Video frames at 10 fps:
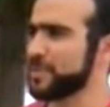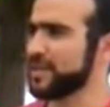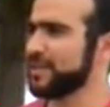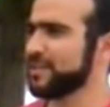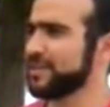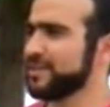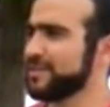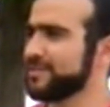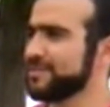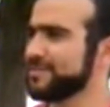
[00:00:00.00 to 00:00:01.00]
but I think
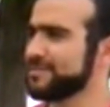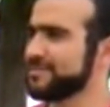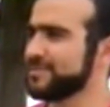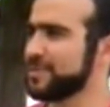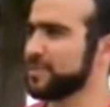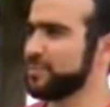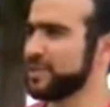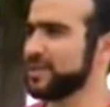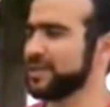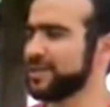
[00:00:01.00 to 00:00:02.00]

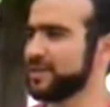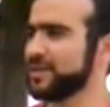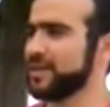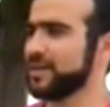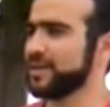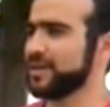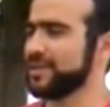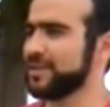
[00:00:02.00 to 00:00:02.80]
being a, uh,